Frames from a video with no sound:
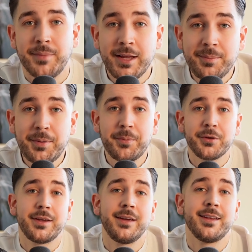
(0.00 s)
Many people
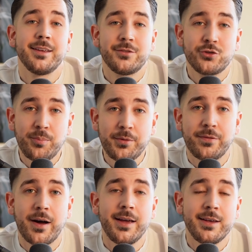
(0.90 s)
think that
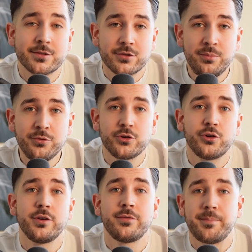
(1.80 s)
Shopify is some
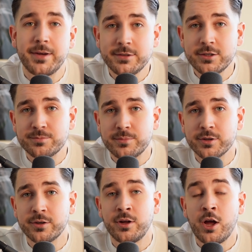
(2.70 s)
sort of a business
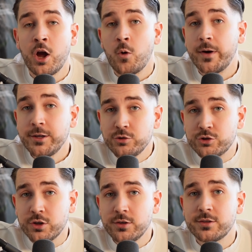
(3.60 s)
model where you
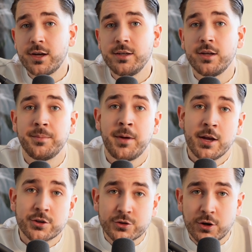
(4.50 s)
just sign up,
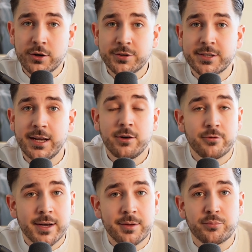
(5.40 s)
start selling
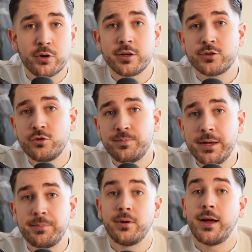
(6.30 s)
random products to
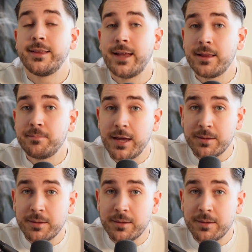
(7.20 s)
people and then make